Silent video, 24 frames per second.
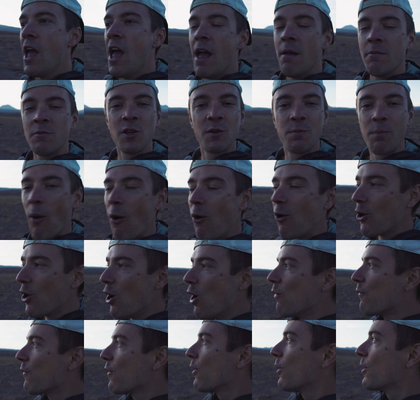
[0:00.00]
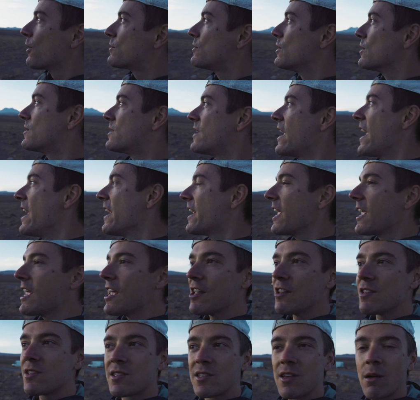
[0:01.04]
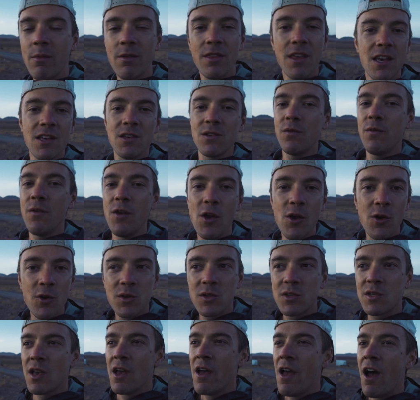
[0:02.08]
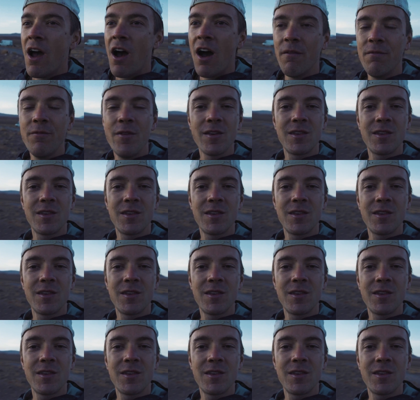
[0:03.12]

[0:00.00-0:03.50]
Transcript: Just pulled over to take in some of these views of the